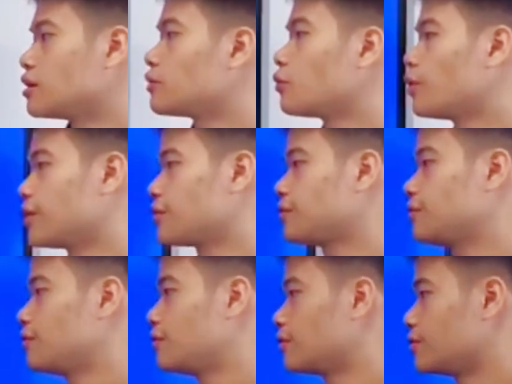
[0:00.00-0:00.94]

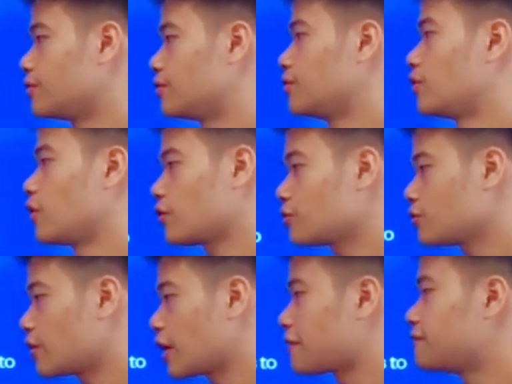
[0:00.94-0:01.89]
With the
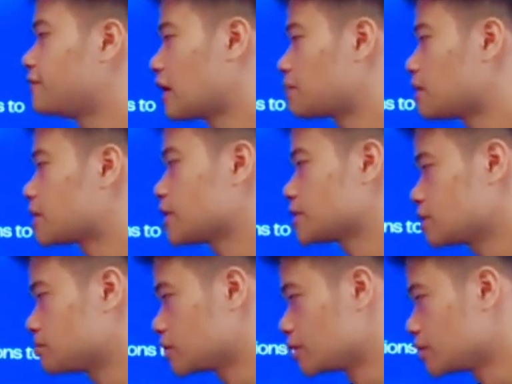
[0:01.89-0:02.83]
loyal and VIP
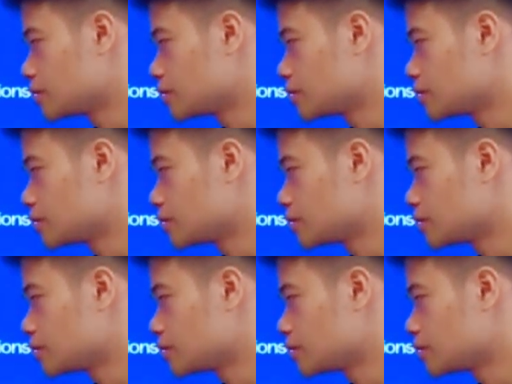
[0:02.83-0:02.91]
customer,